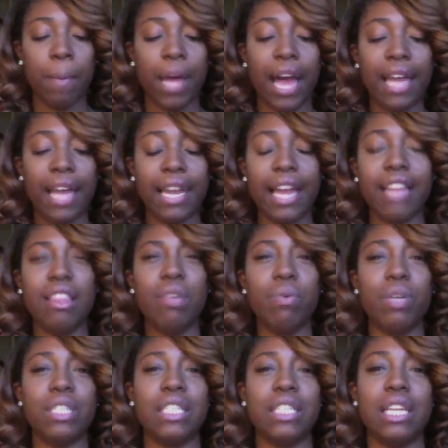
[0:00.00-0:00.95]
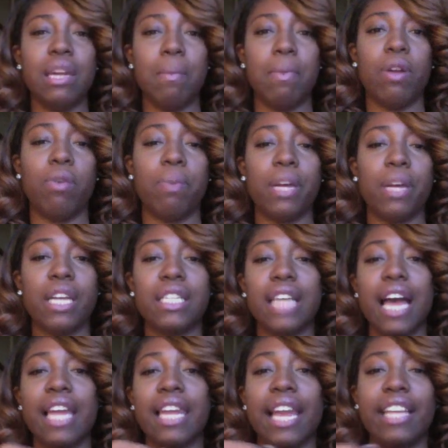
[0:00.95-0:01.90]
But I like the ones in the middle because
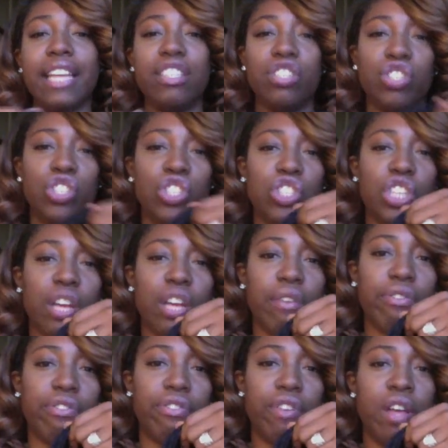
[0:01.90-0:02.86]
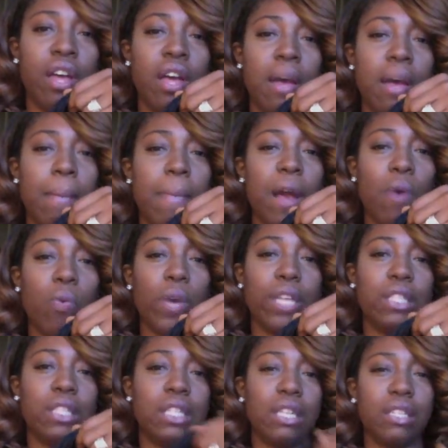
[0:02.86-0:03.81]
I like to shift my
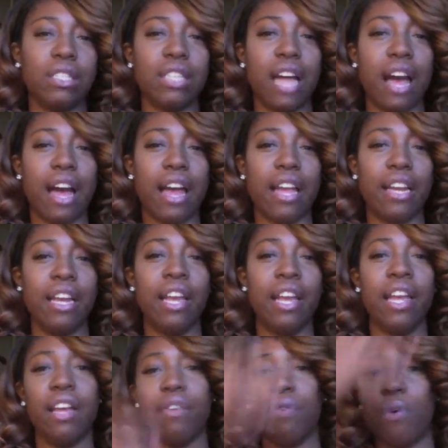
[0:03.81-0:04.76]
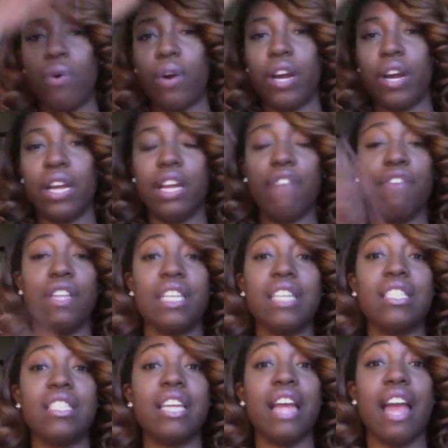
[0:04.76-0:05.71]
wig to the side for it. If it
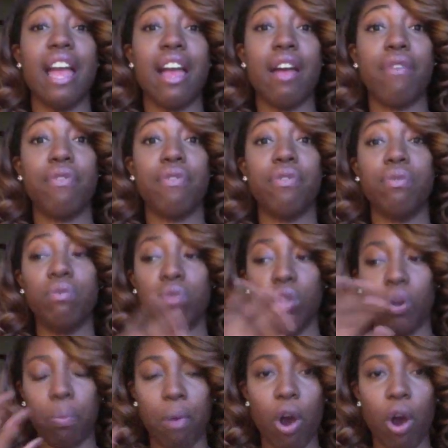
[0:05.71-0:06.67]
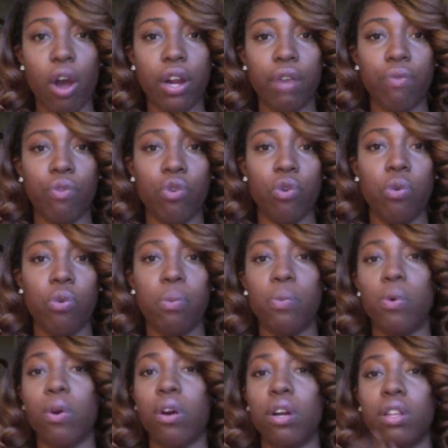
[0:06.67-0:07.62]
doesn't have, parting
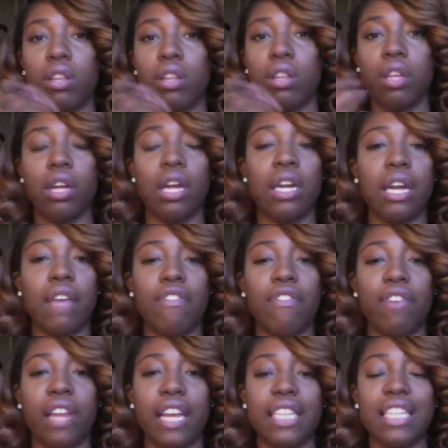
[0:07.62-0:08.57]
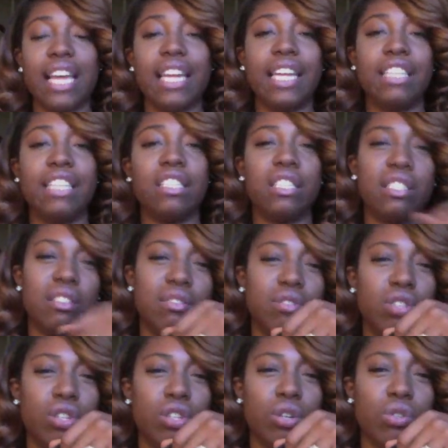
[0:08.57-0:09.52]
room or enough lace, I like to,
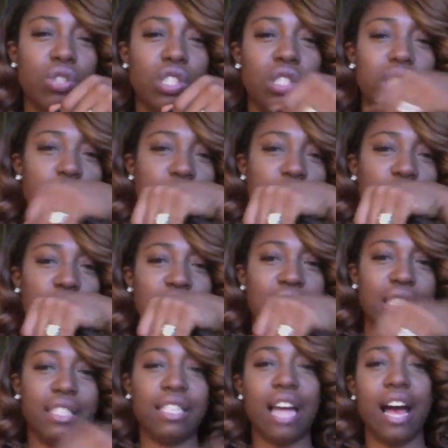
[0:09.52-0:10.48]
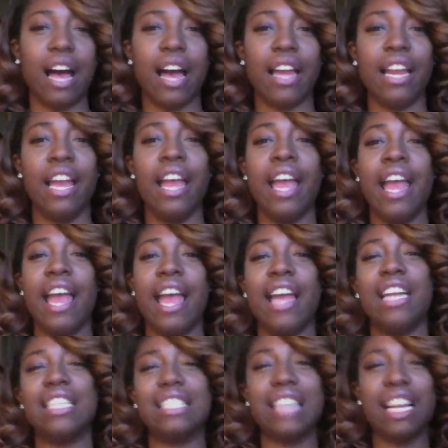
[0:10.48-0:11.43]
switch it to the side,
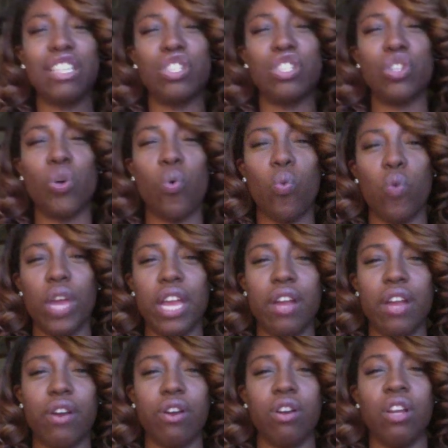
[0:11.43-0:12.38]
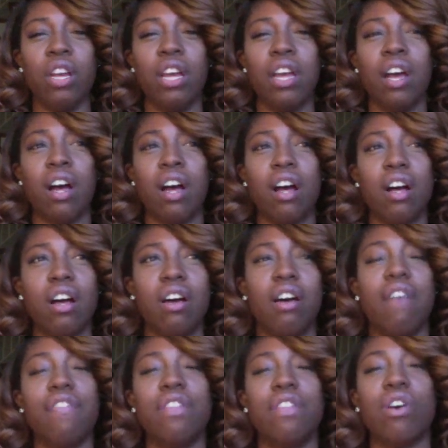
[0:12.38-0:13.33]
and it's not so weird
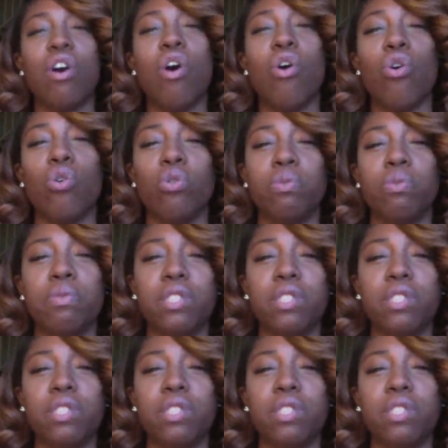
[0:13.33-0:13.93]
of the comb.